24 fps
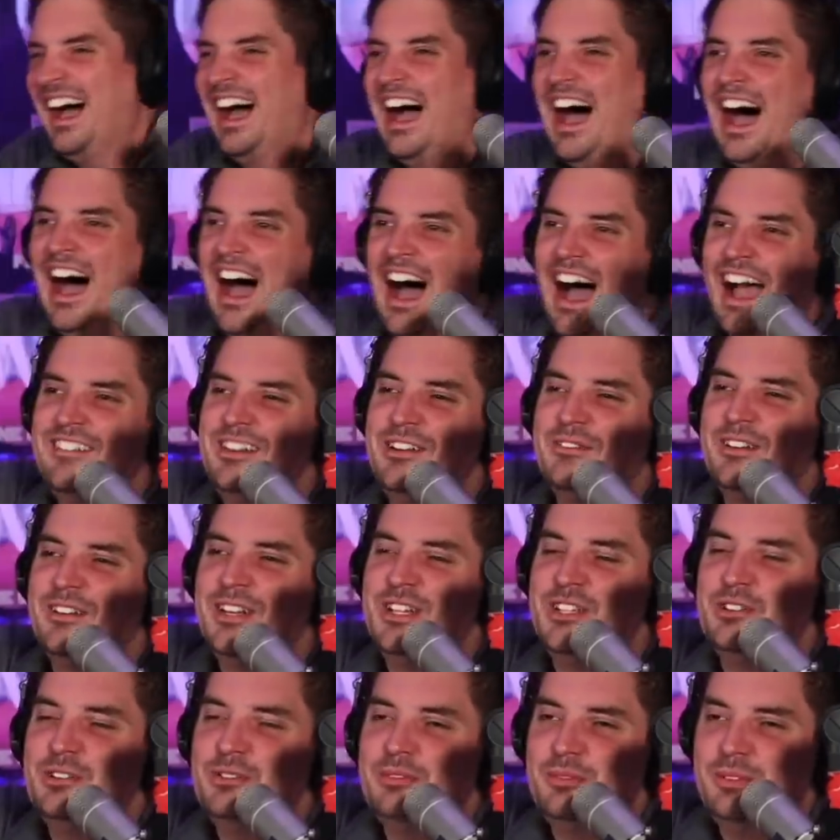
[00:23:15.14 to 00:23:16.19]
yeah. I mean, when
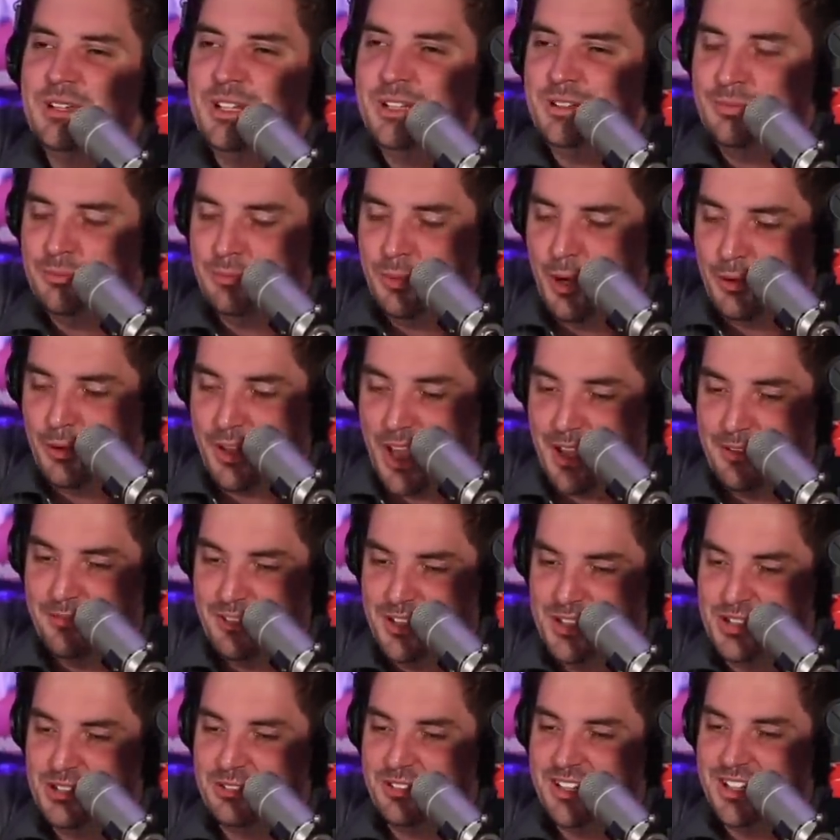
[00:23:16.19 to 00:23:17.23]
you, okay,
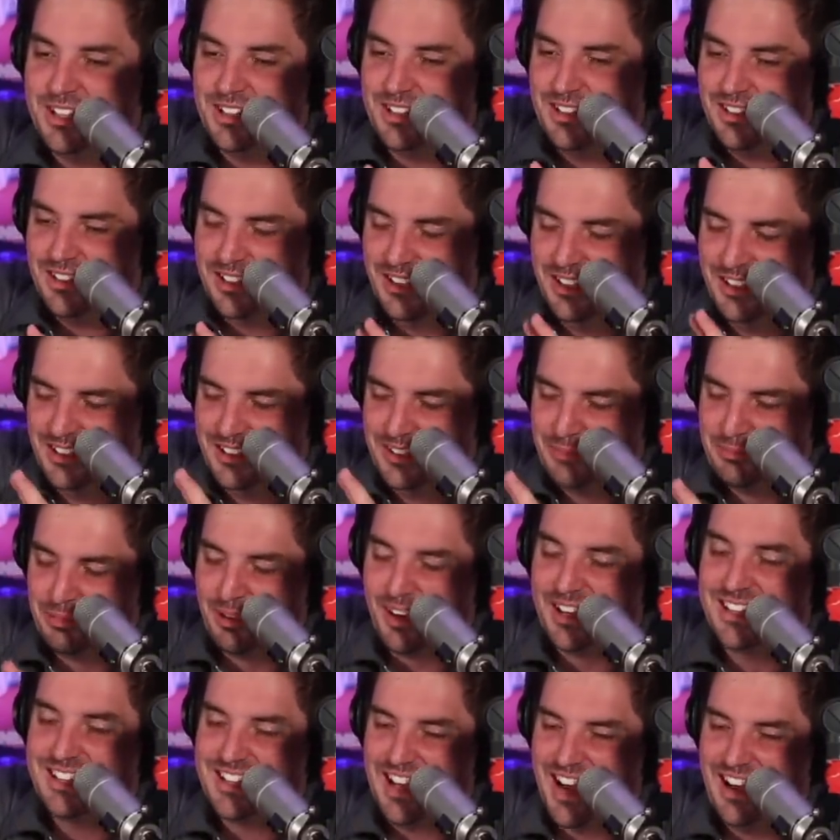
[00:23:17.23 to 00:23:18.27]
when you read a, the
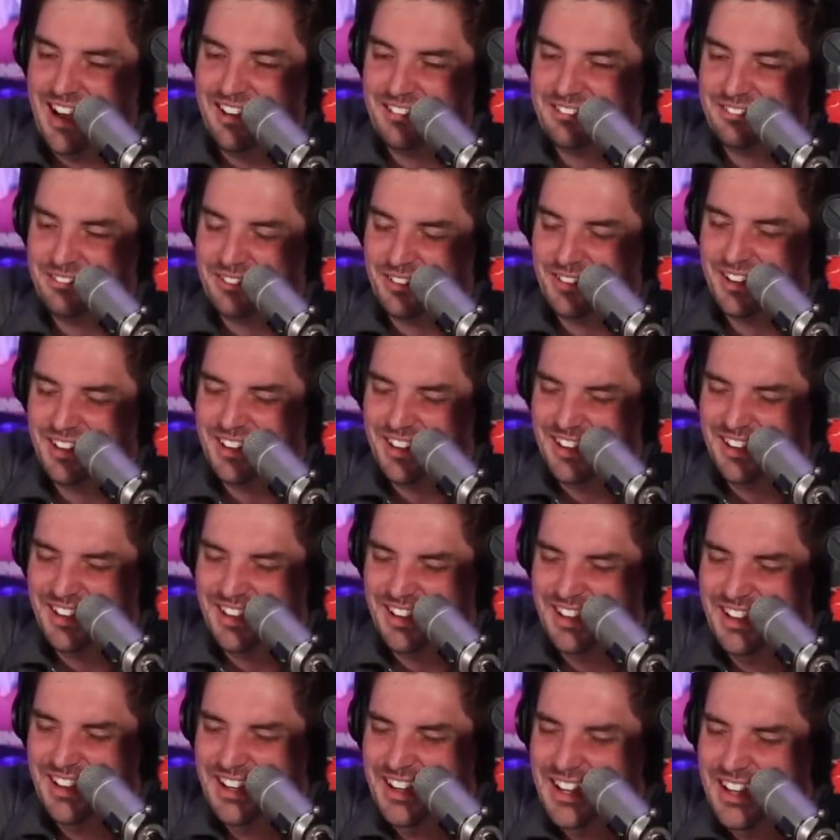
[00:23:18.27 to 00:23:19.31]
breakdown,
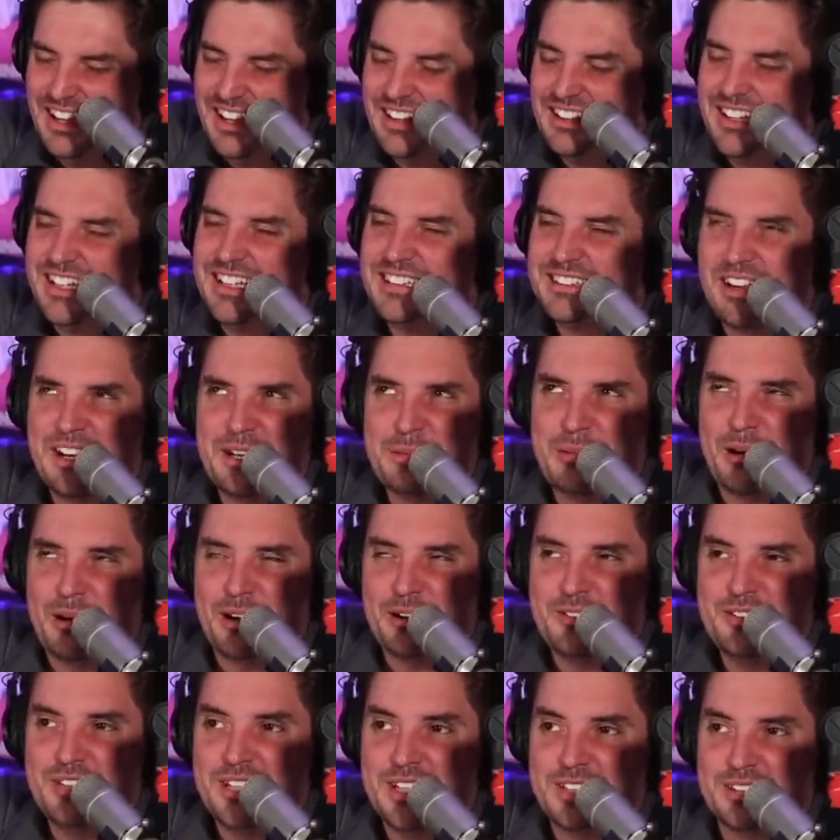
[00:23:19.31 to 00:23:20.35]
like, is there any part
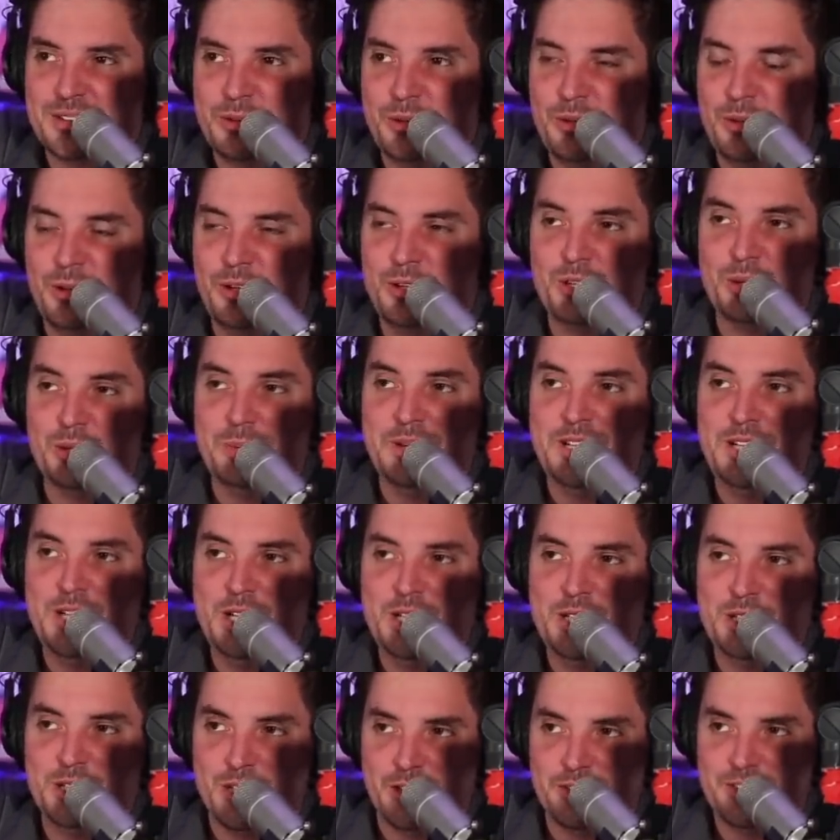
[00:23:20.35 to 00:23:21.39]
of you that's a little bit
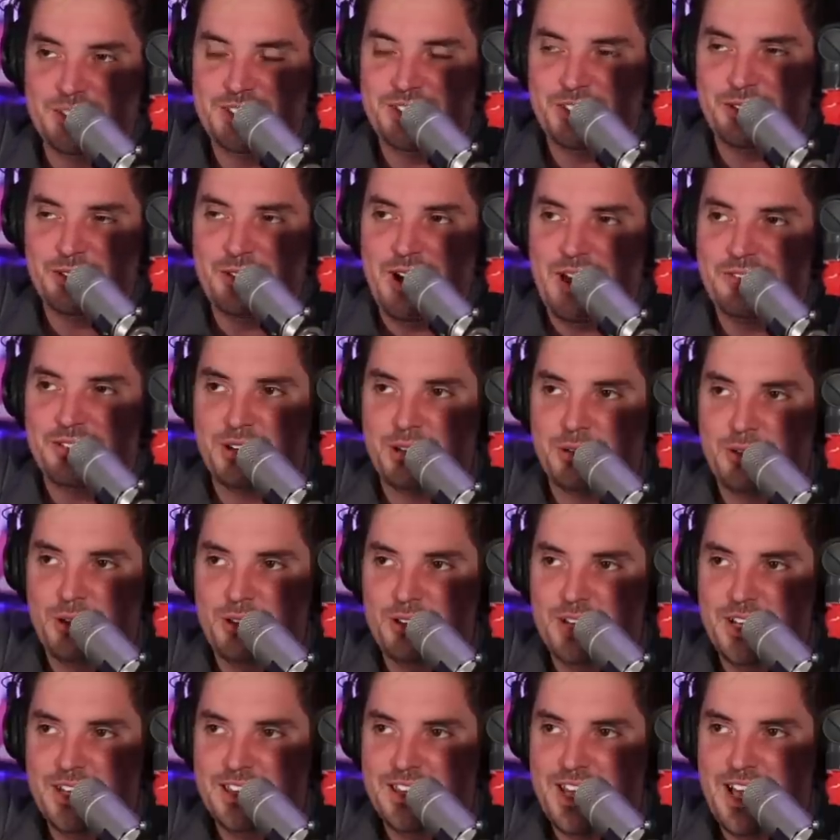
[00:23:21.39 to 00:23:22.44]
nervous to go out for a
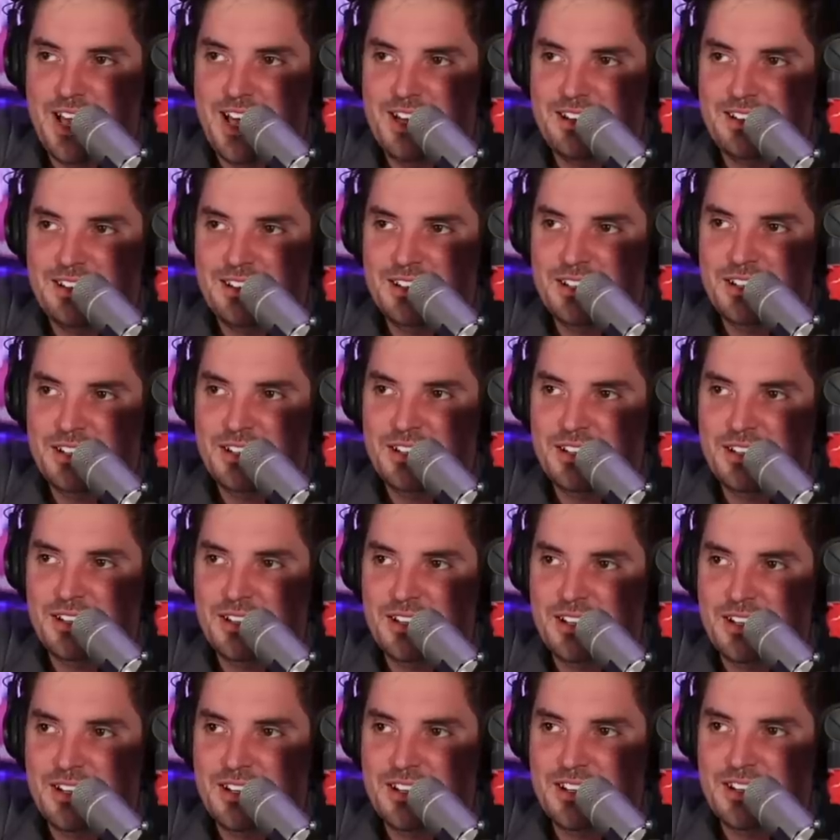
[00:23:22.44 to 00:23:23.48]
role like that?
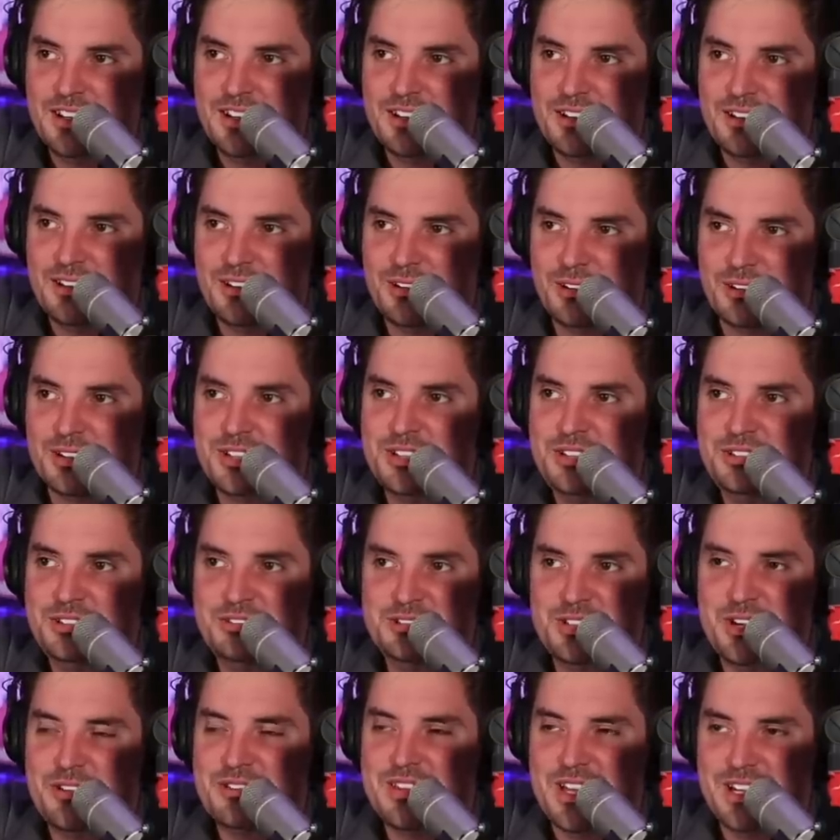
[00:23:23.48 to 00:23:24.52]
Or do you
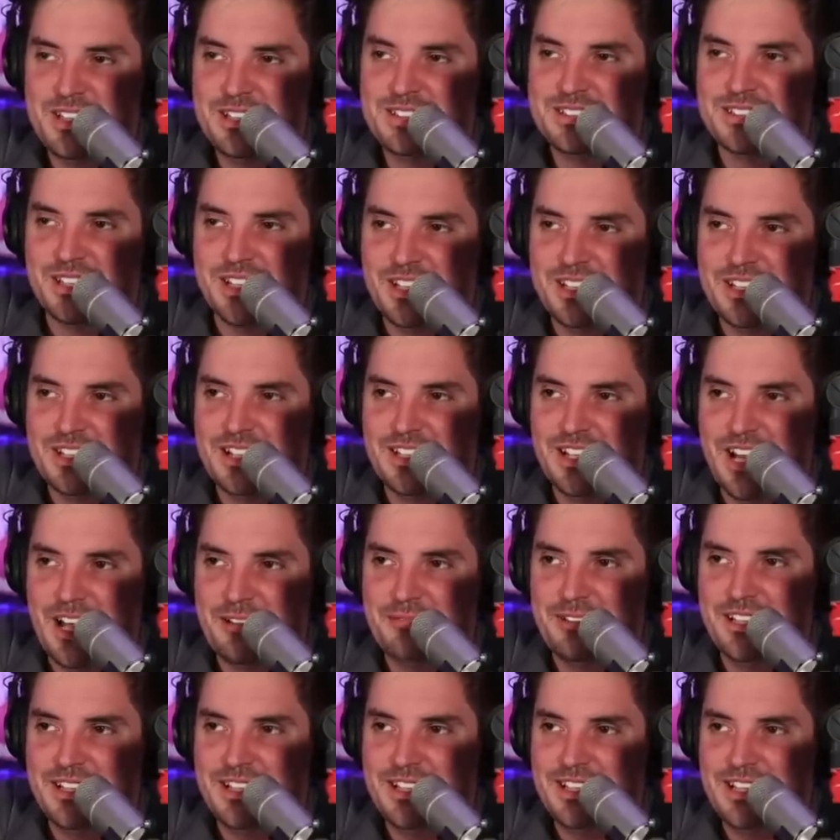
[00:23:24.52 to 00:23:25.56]
know that it's like, I
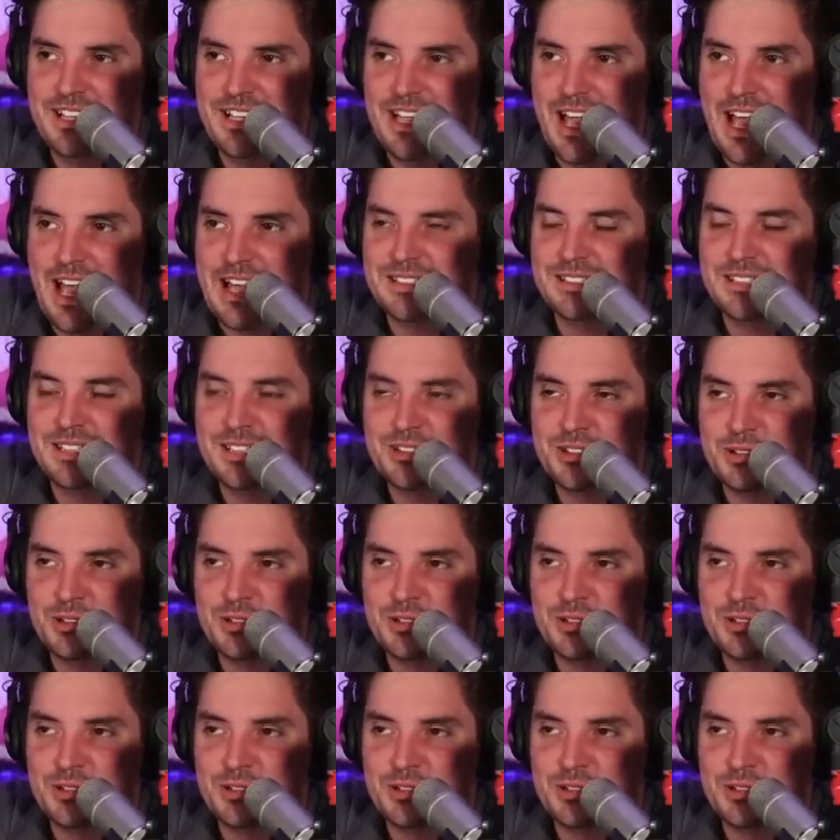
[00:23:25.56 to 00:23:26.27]
mean, as